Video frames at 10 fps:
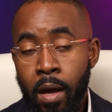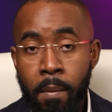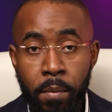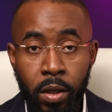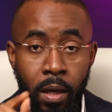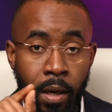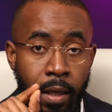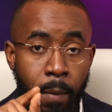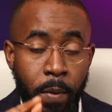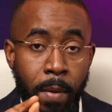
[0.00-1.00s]
But
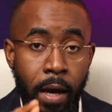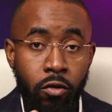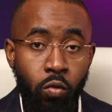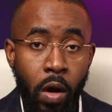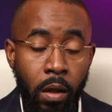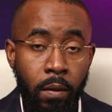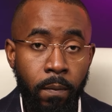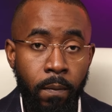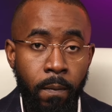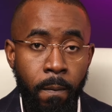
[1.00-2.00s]
keep in mind as well,
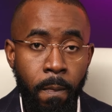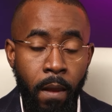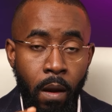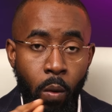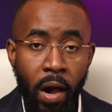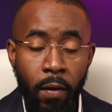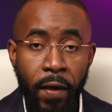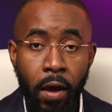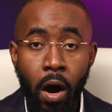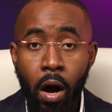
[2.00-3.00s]
while
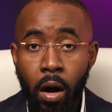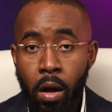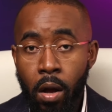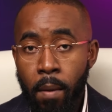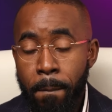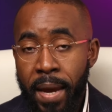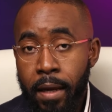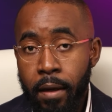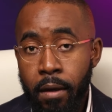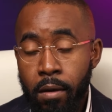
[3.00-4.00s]
there are many